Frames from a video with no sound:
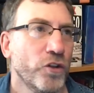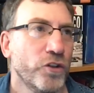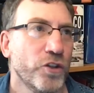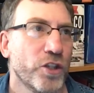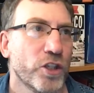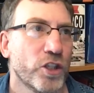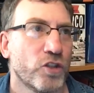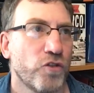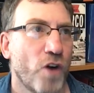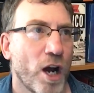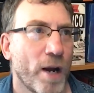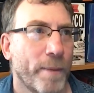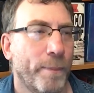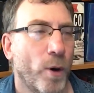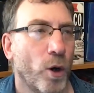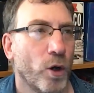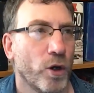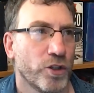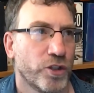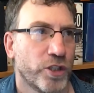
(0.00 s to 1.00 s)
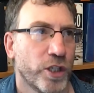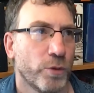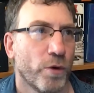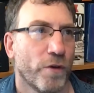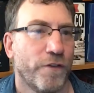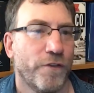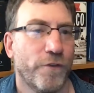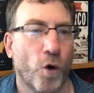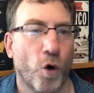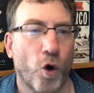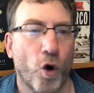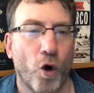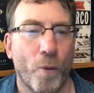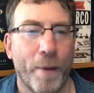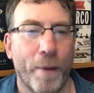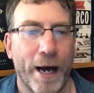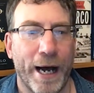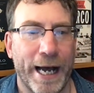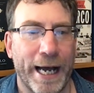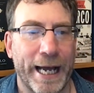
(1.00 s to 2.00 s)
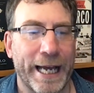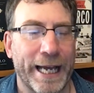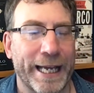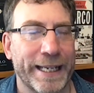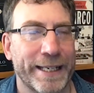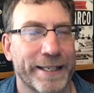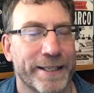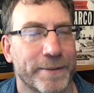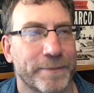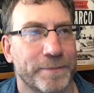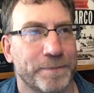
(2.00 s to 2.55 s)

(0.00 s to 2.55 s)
to the drug policy reform, and